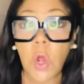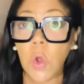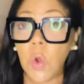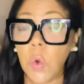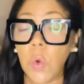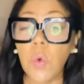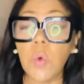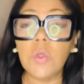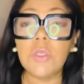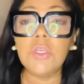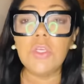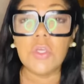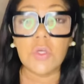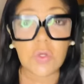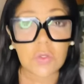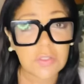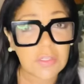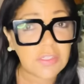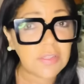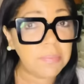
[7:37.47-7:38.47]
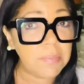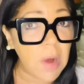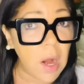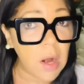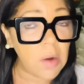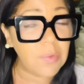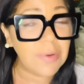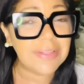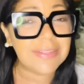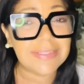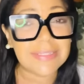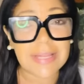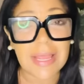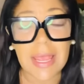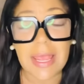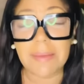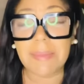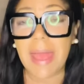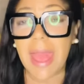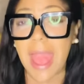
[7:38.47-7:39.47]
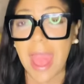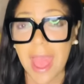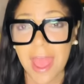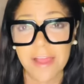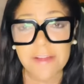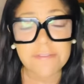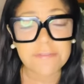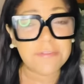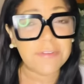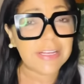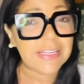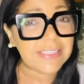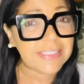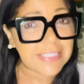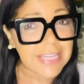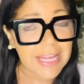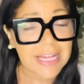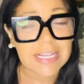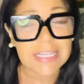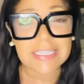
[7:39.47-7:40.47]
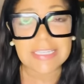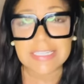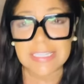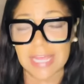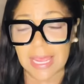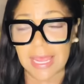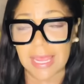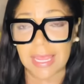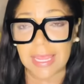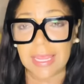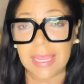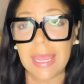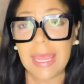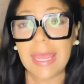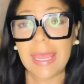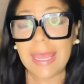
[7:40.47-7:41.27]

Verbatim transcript: who uses Marwa's name every single day